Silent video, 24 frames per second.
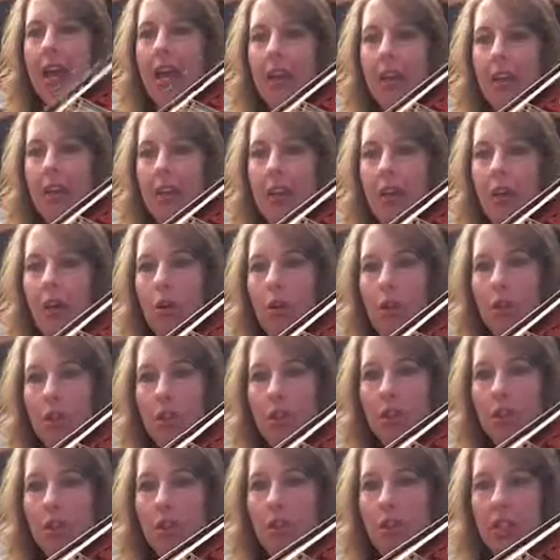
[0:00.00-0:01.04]
And then open
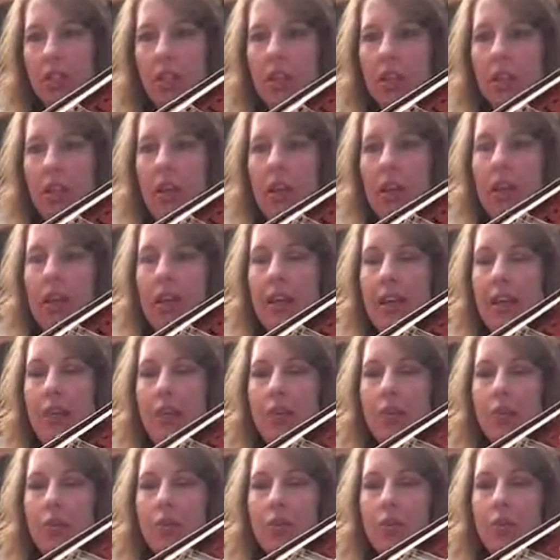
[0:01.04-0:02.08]
string G,
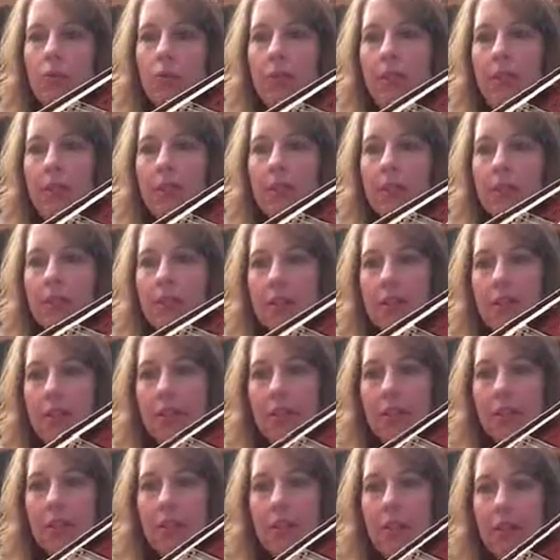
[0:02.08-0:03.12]
it's rest, up,
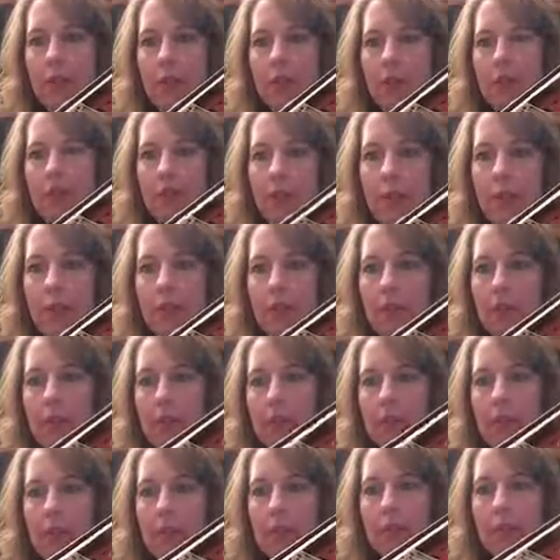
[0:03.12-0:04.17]

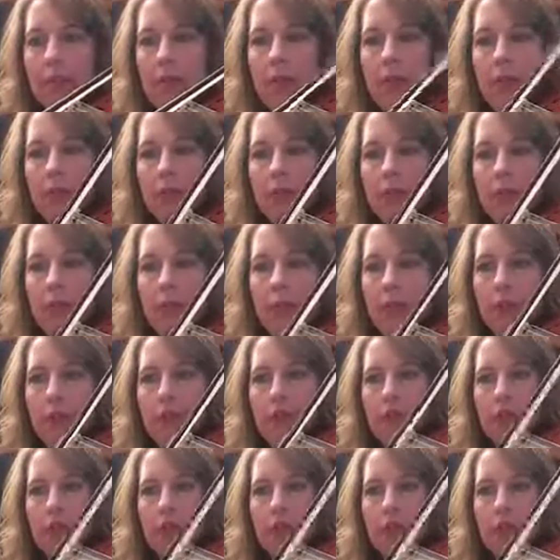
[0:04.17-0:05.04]
up, down.